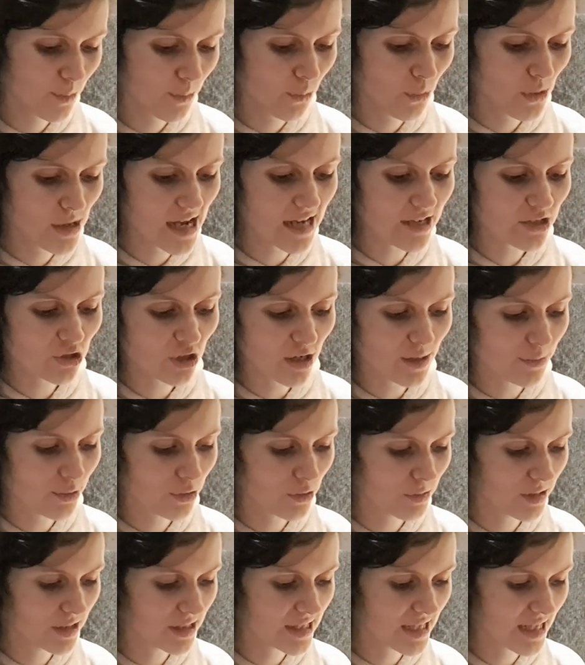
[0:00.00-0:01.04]
We had to try and put
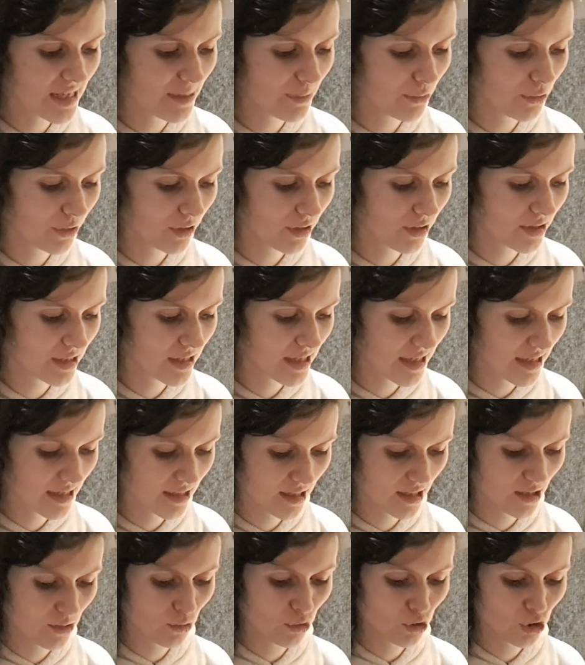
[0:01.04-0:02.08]
him in a stable the other day and
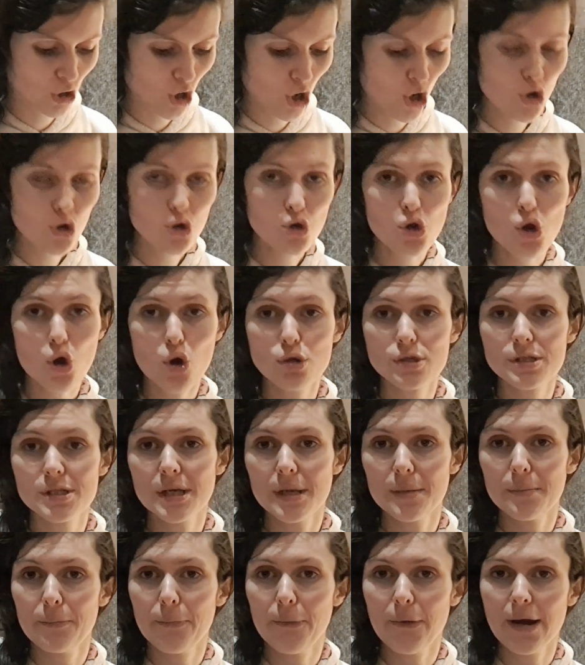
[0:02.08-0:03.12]
he was not
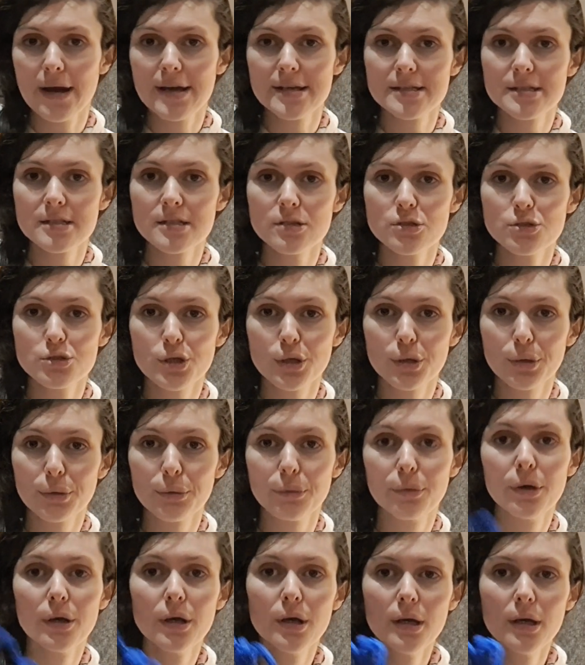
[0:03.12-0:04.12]
impressed, so